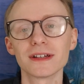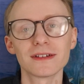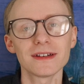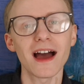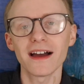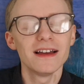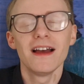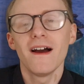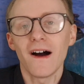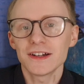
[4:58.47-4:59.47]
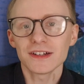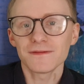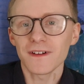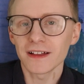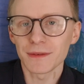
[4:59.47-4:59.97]
So yeah, I just
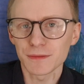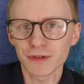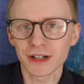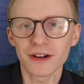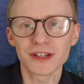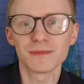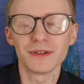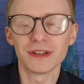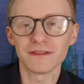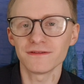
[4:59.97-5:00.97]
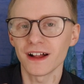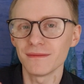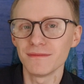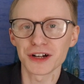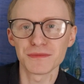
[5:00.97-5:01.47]
felt it was pretty noticeable that it felt
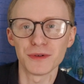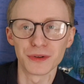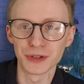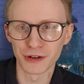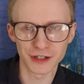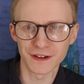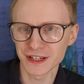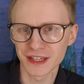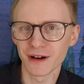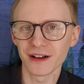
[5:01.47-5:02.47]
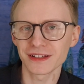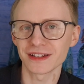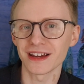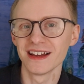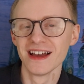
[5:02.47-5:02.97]
much more the Doctor versus the
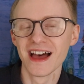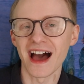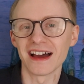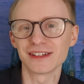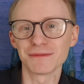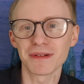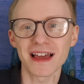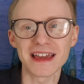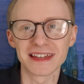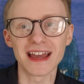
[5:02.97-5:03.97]
Master and sort of playing